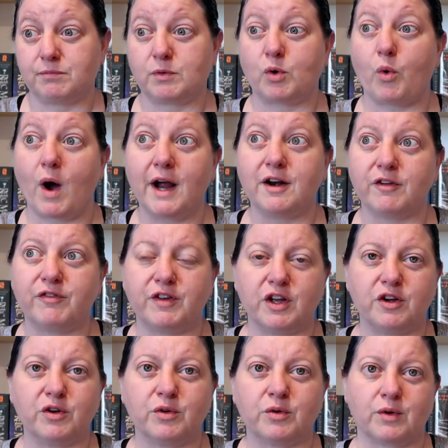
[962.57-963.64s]
quite a
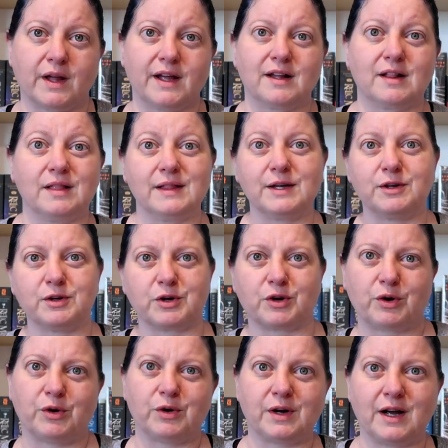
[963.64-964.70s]
few like little
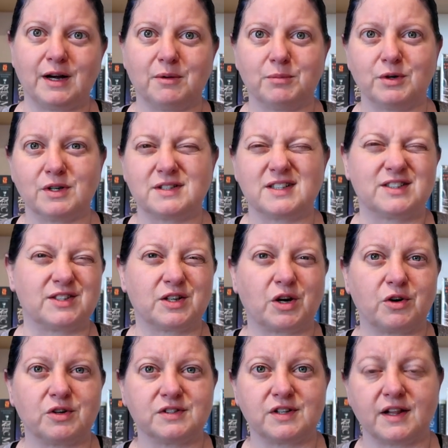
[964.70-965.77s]
girl kind of books because the
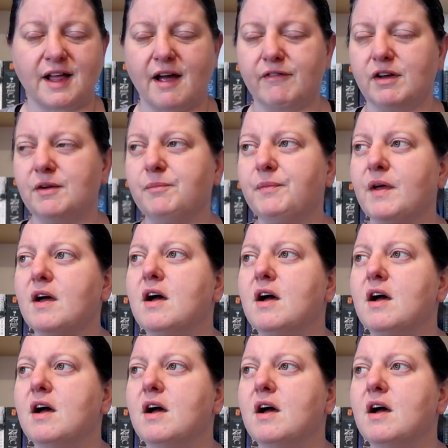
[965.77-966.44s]
girl's 11